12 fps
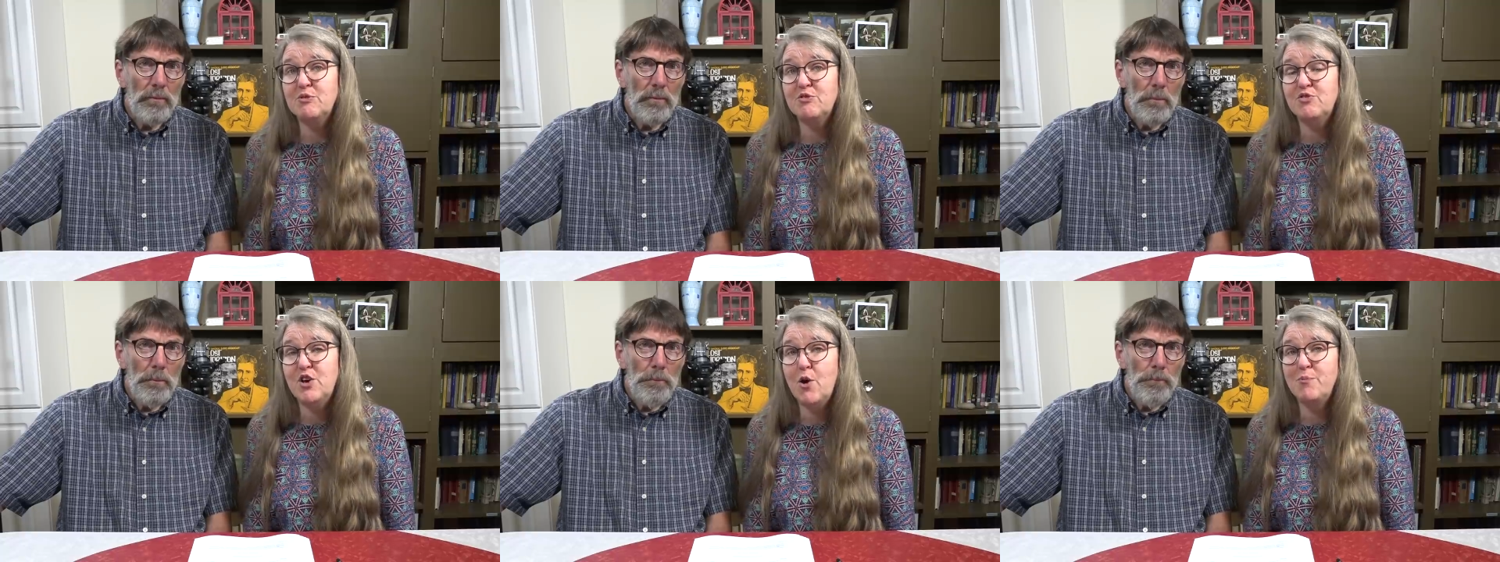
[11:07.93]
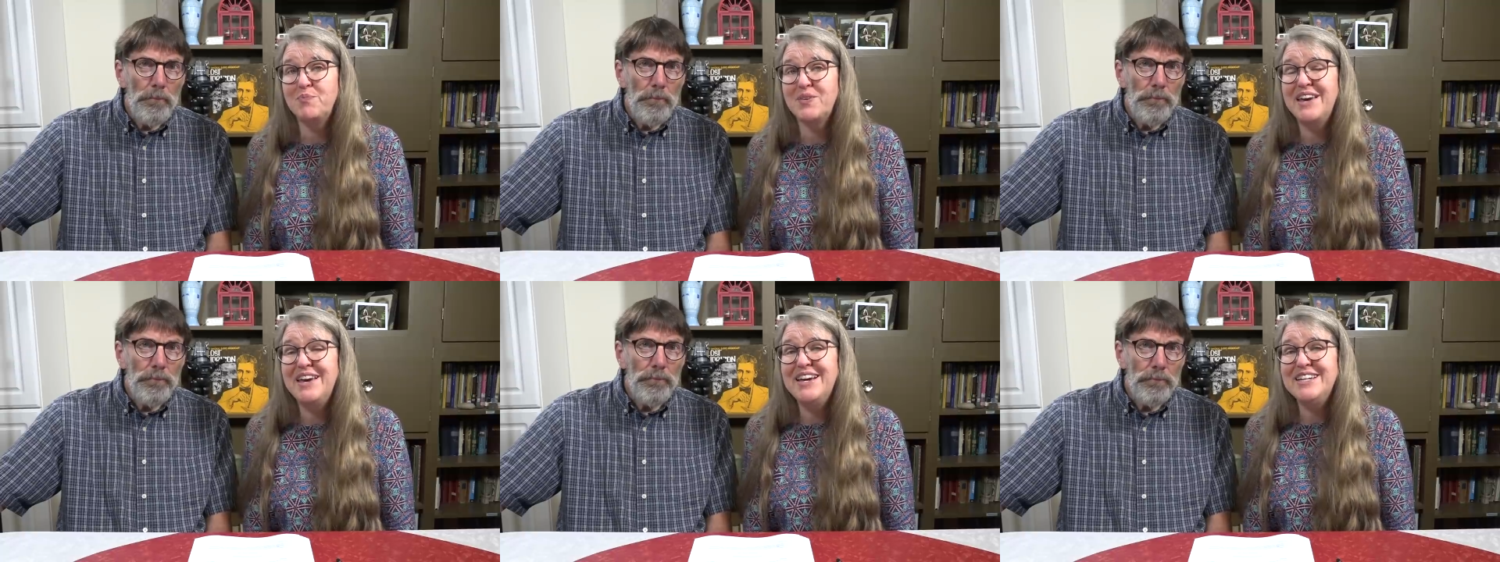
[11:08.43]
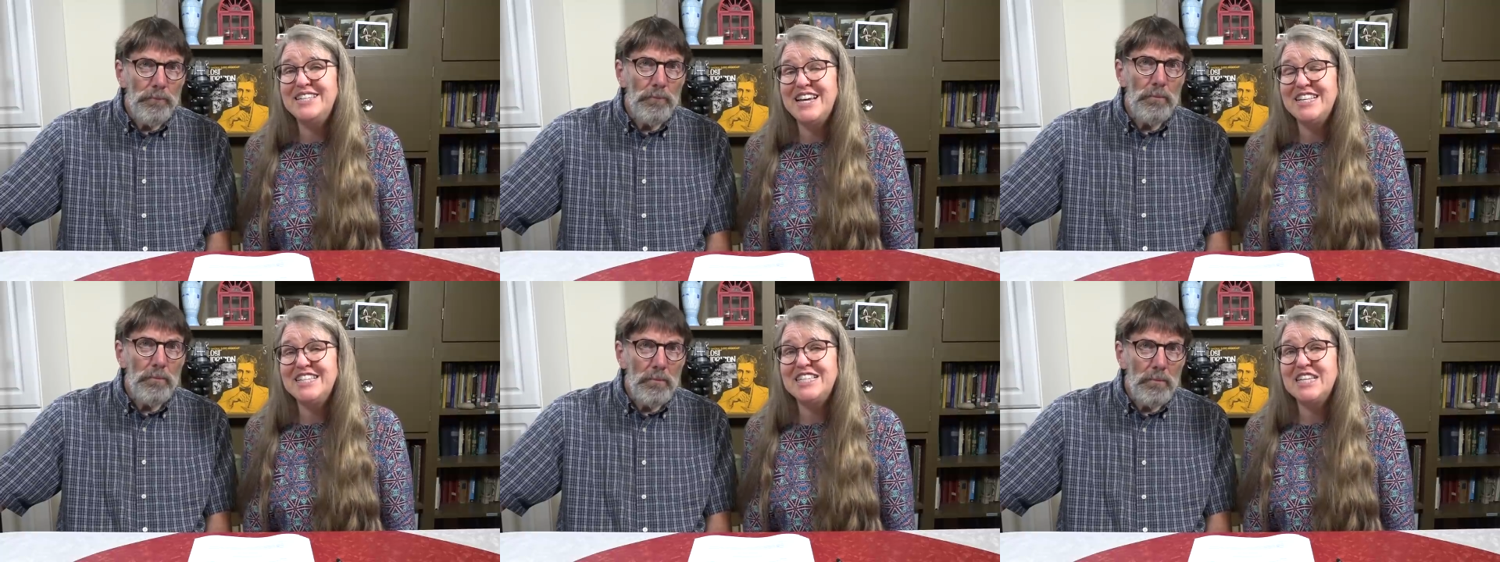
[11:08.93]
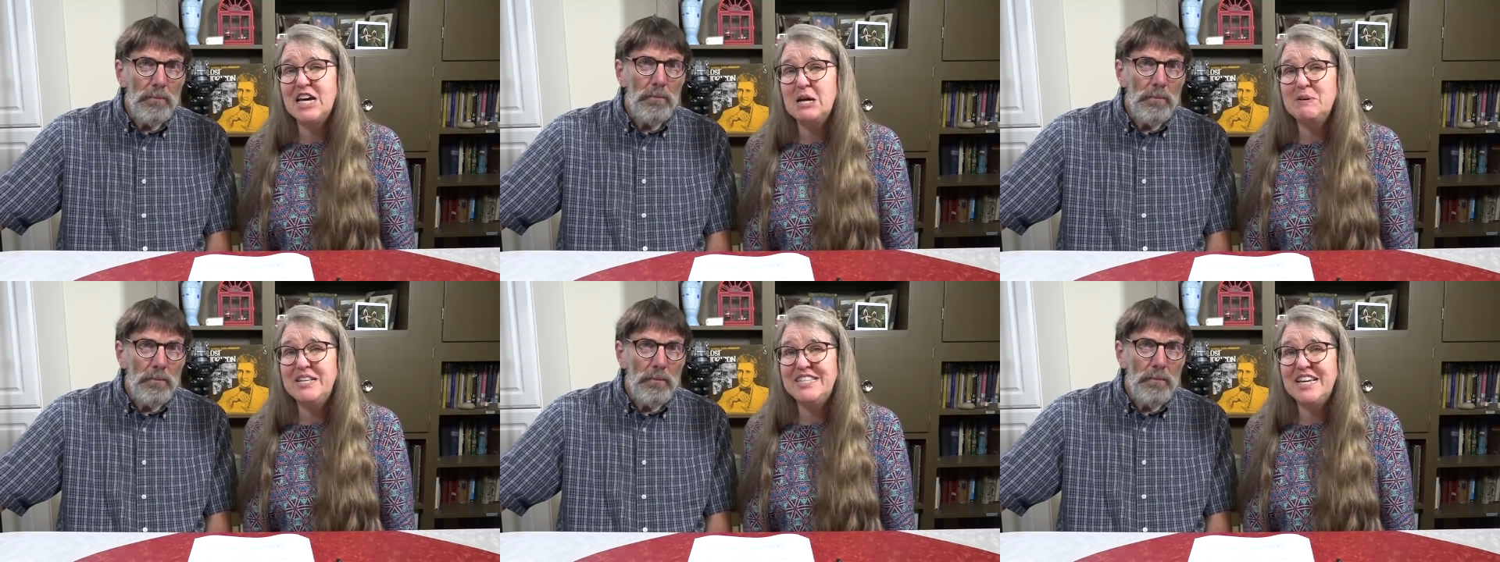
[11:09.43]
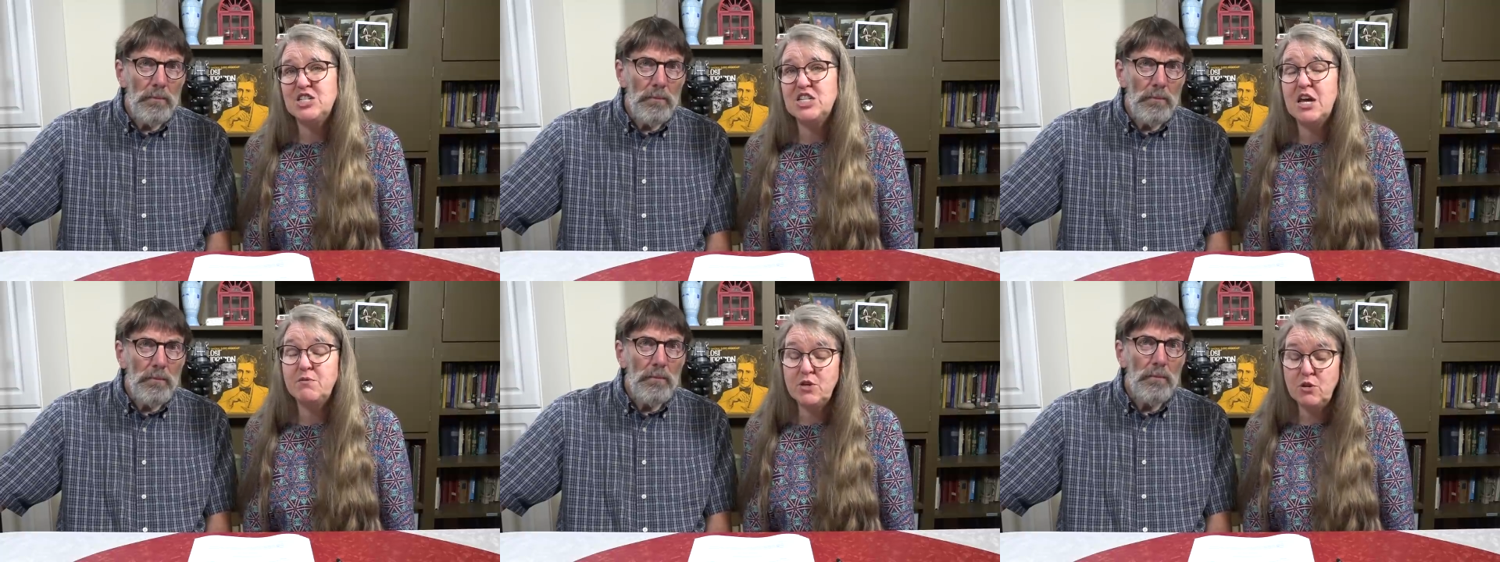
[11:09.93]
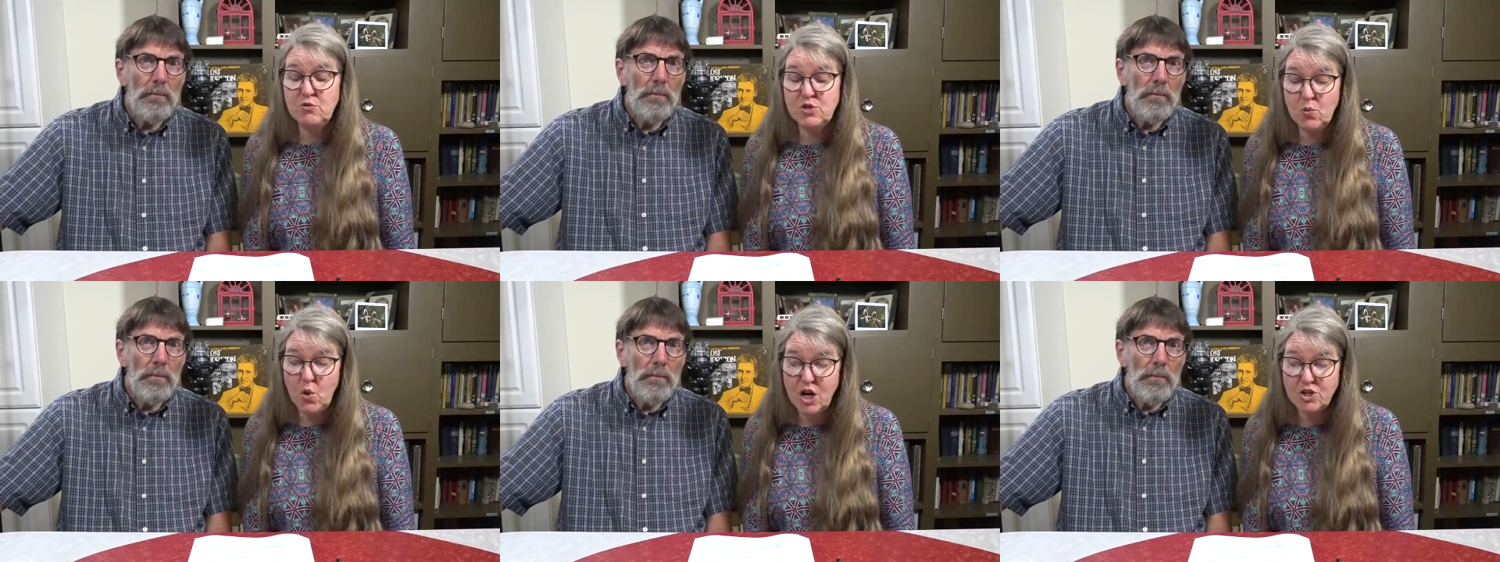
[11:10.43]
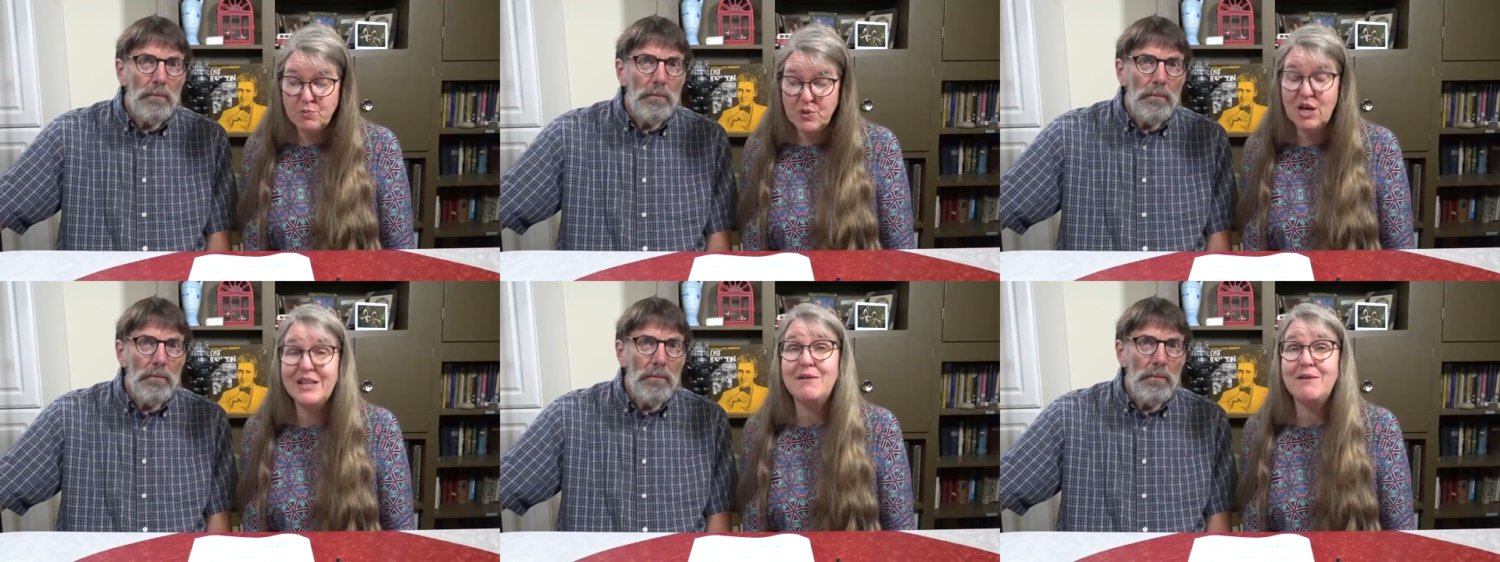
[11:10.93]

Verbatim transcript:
Speaker 1: So tell us in the comment section, have you used the Wash Ball?